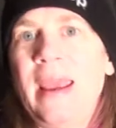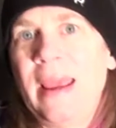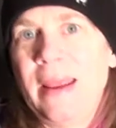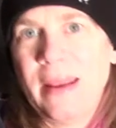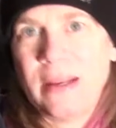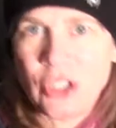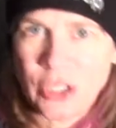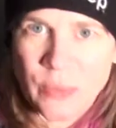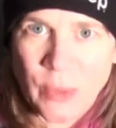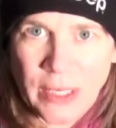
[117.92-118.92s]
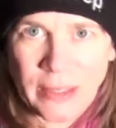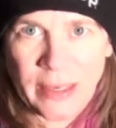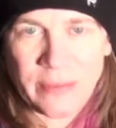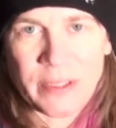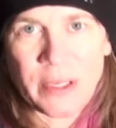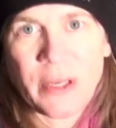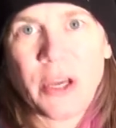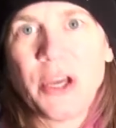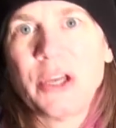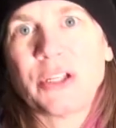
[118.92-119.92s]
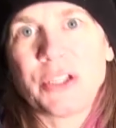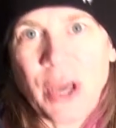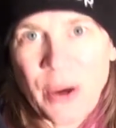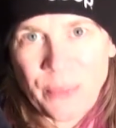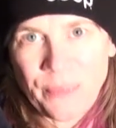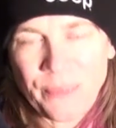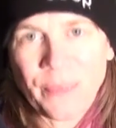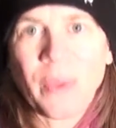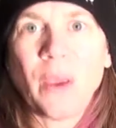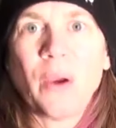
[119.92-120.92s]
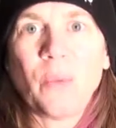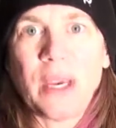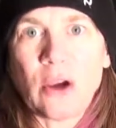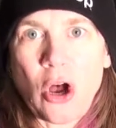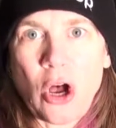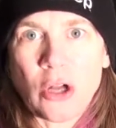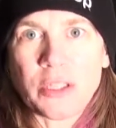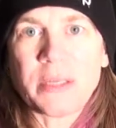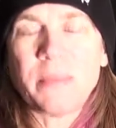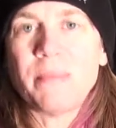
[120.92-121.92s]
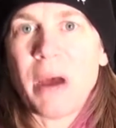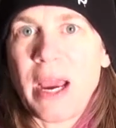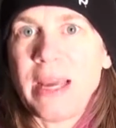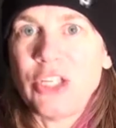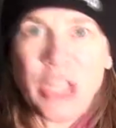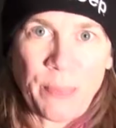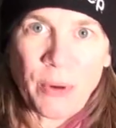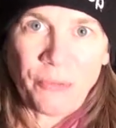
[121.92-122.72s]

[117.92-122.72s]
and it just wouldn't lift. So we called my Jeeper